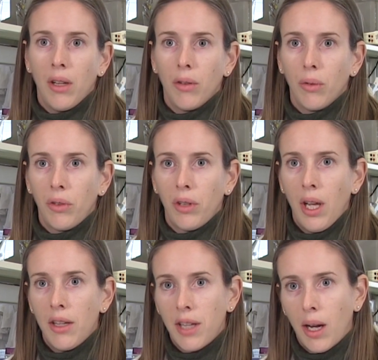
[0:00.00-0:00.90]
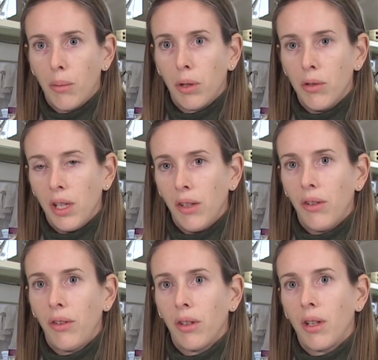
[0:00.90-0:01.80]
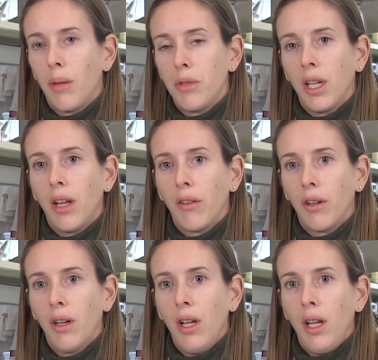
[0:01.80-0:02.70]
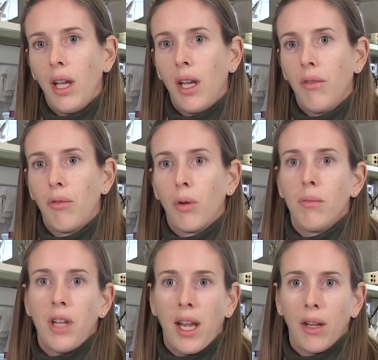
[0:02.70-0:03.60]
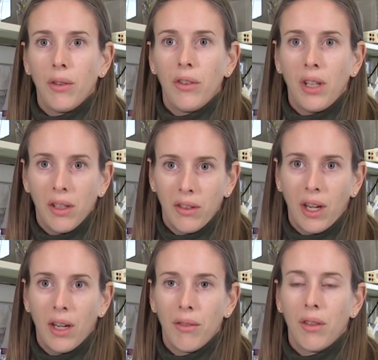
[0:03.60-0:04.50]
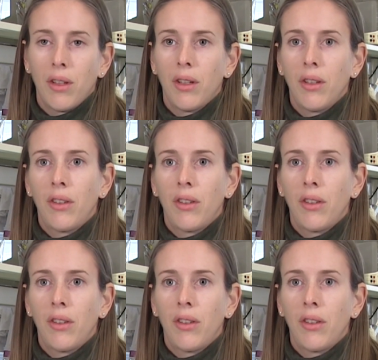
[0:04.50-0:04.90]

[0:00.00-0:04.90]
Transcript: And those tau proteins clump together and form tangles inside of the